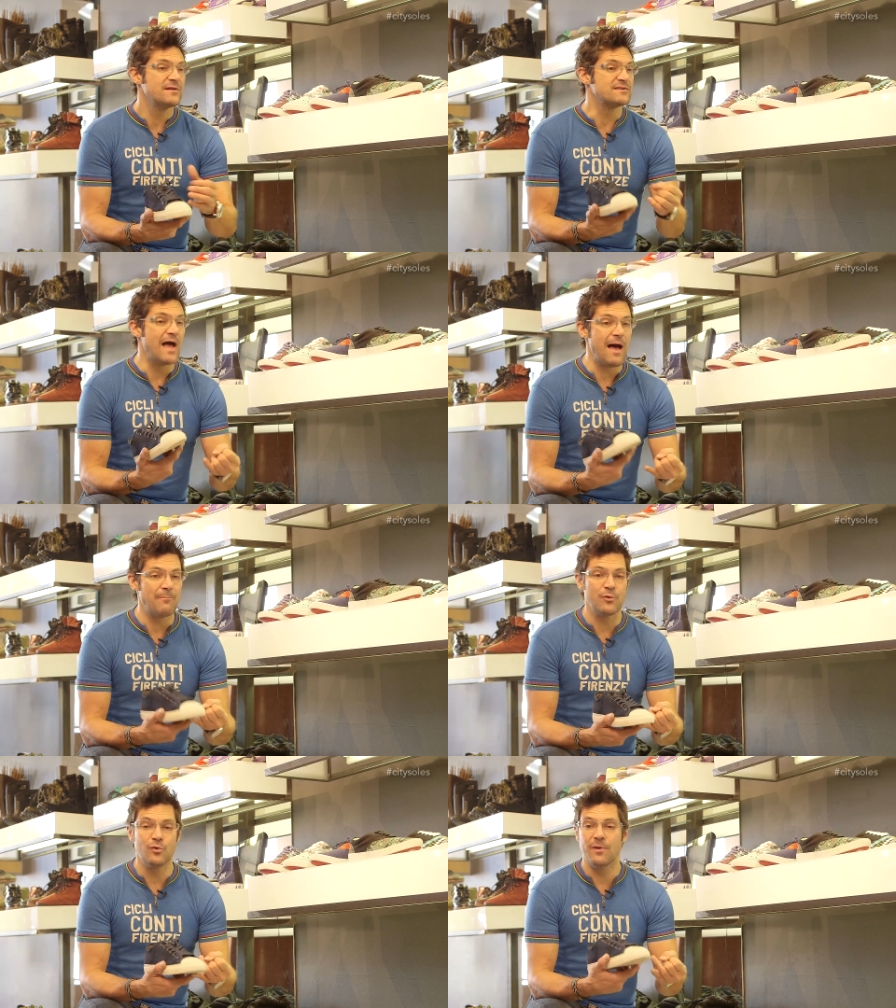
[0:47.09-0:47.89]

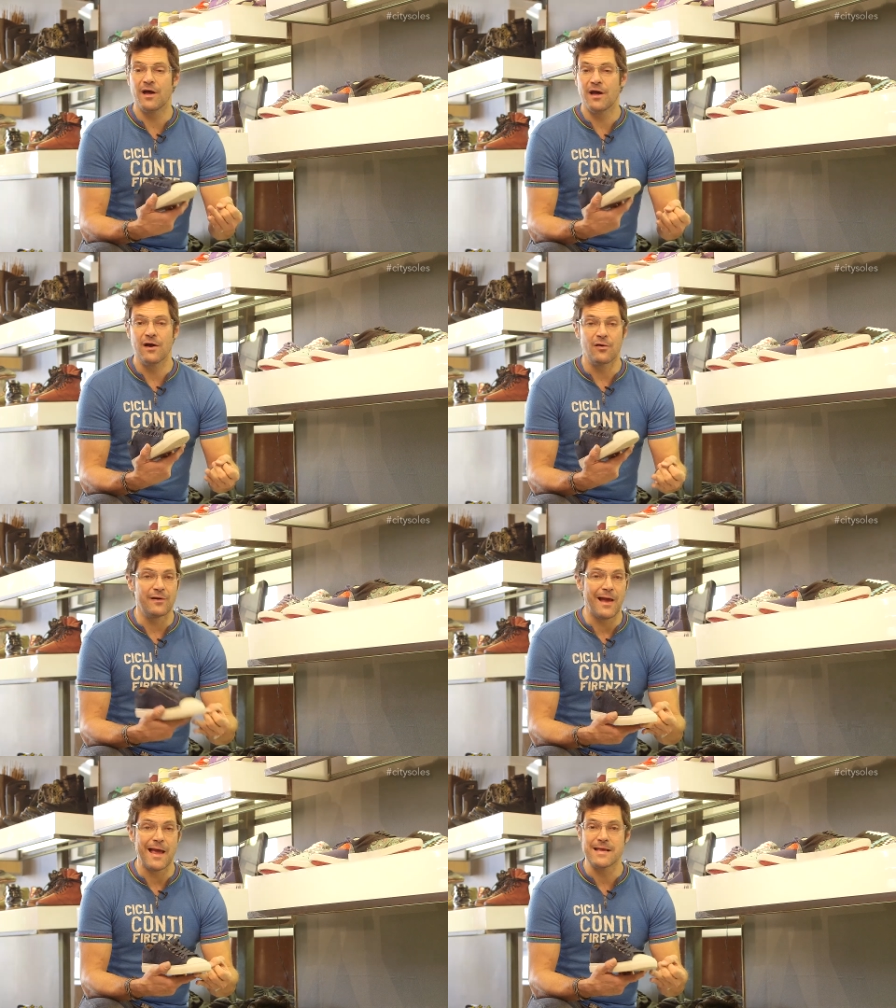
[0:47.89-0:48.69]
not Puma or
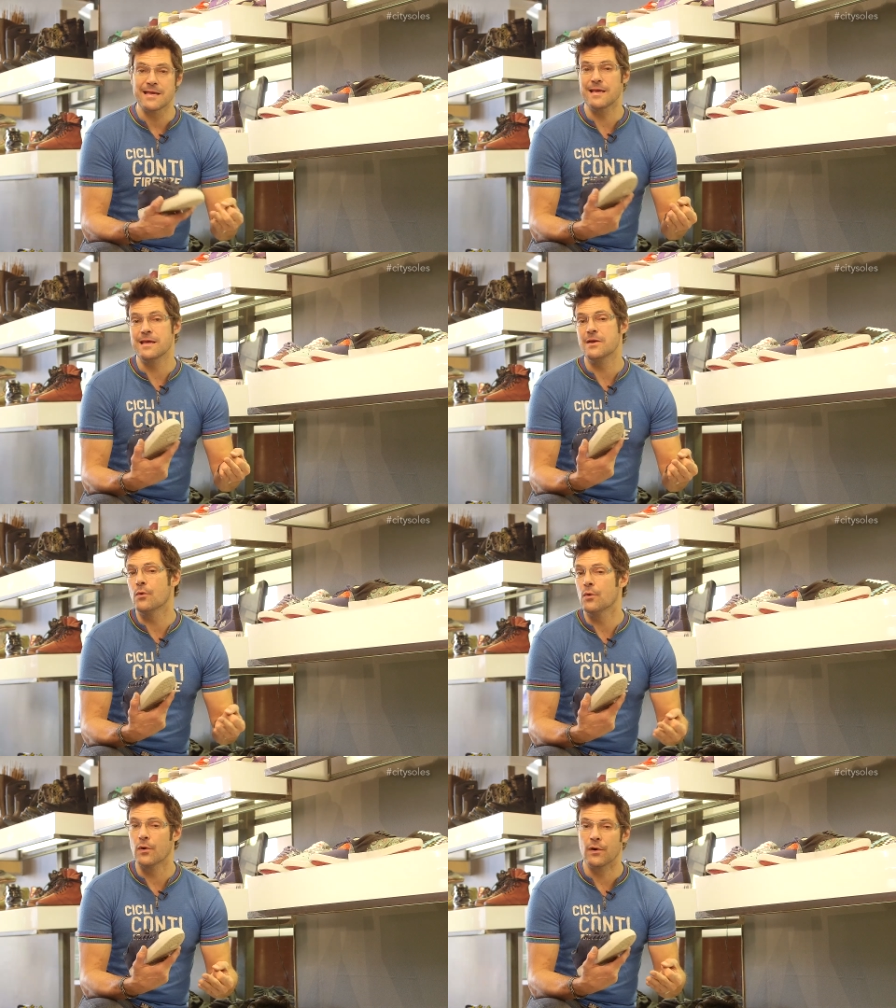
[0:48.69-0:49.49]
Nike
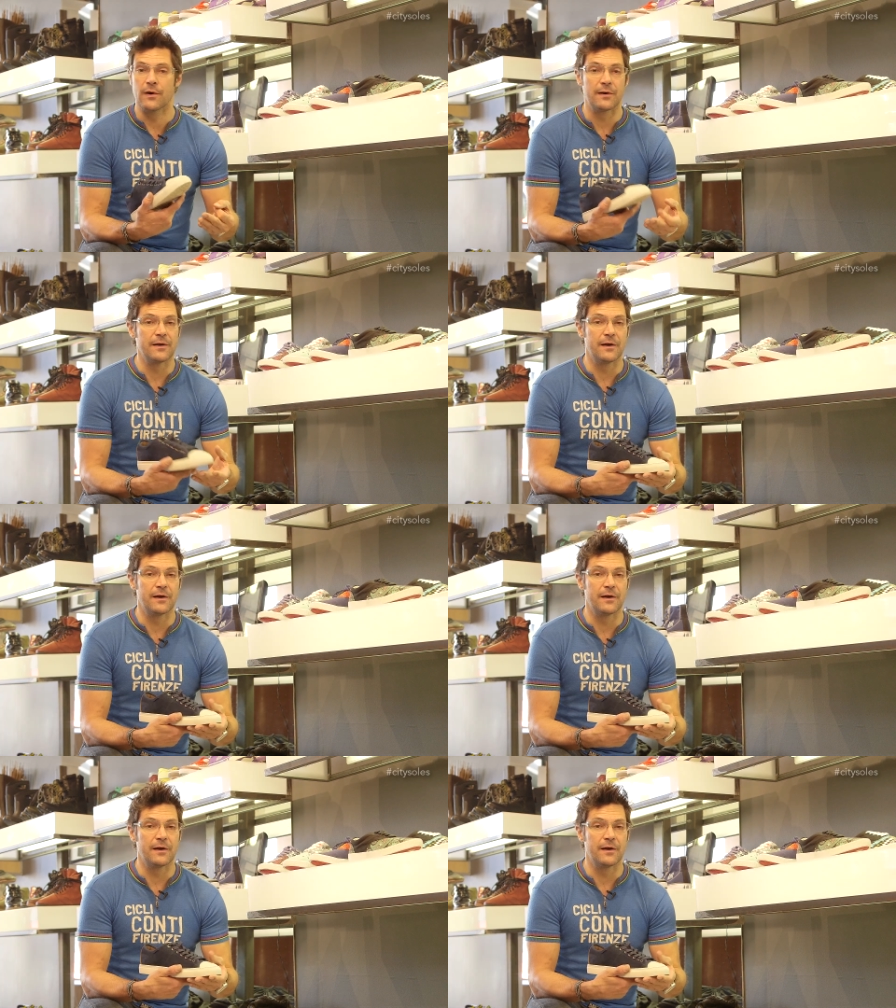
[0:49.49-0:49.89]
or